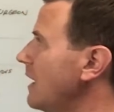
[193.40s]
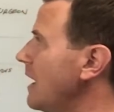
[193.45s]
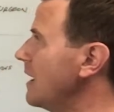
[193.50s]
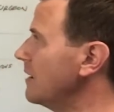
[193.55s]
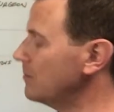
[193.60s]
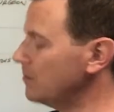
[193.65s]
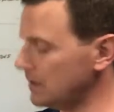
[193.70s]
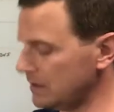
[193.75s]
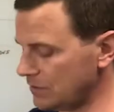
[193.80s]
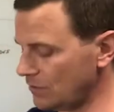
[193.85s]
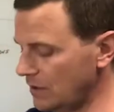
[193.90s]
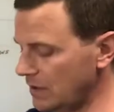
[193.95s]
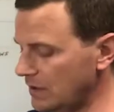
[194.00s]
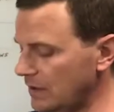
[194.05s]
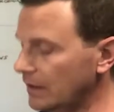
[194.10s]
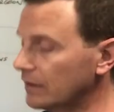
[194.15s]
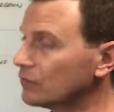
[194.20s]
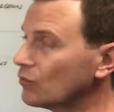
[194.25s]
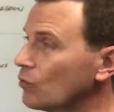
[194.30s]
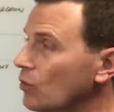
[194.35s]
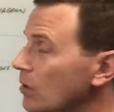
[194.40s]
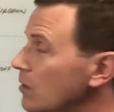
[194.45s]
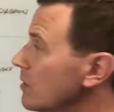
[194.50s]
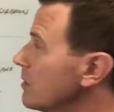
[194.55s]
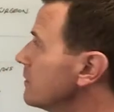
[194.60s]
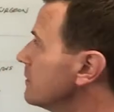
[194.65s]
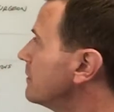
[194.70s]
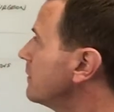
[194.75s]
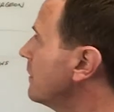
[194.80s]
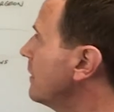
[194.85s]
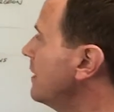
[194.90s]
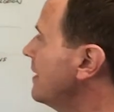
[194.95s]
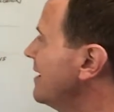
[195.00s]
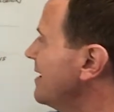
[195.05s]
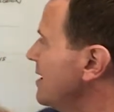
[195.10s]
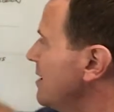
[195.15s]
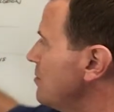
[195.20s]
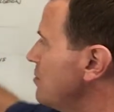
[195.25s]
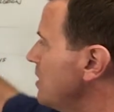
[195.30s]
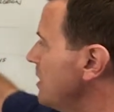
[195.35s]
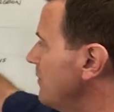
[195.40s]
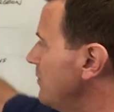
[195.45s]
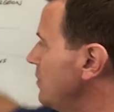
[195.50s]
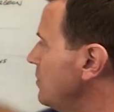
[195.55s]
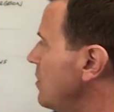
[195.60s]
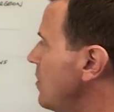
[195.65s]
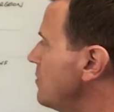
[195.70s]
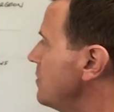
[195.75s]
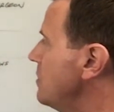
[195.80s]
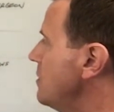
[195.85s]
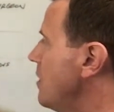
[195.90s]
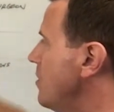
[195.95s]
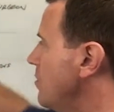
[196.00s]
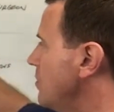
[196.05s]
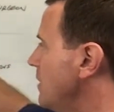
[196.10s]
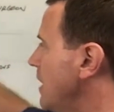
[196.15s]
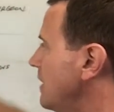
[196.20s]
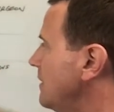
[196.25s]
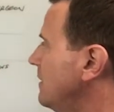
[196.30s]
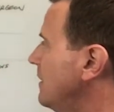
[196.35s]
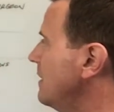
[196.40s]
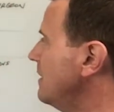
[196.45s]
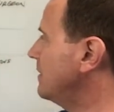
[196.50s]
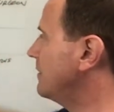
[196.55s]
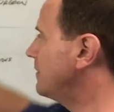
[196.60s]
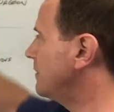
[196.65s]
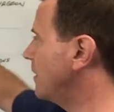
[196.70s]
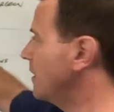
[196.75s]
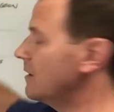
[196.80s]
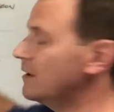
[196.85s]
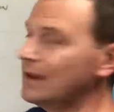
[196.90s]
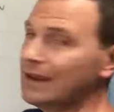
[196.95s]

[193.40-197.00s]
act between these worlds. But if you don't know that this